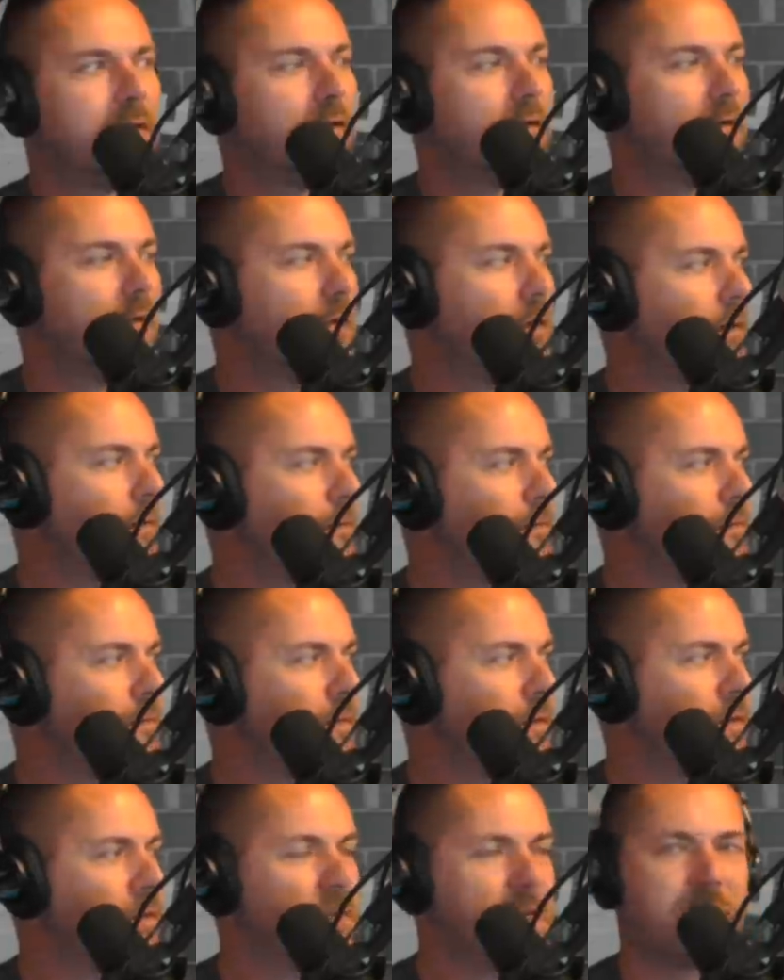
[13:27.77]
beautiful.
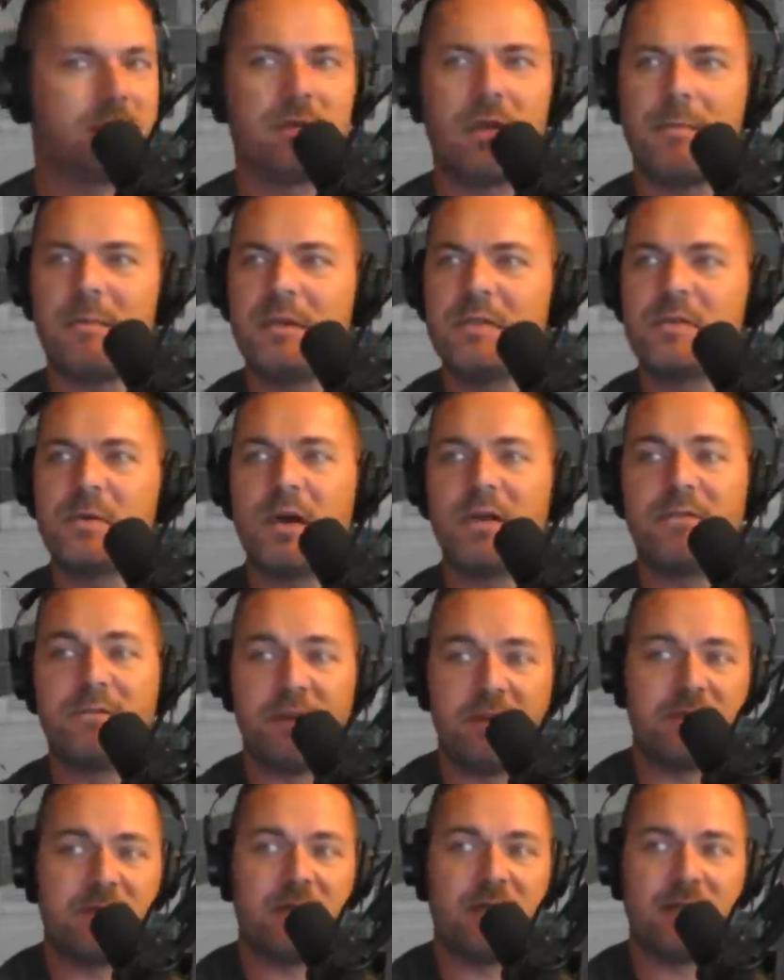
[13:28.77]
Jeez. So that means we have
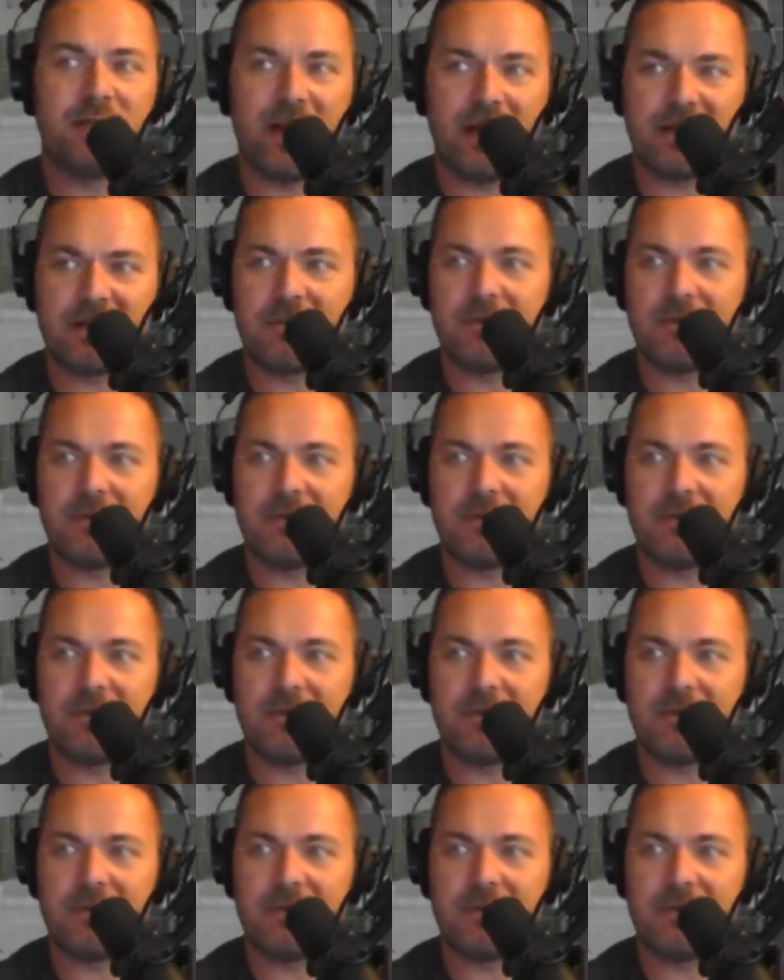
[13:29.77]
fifteen days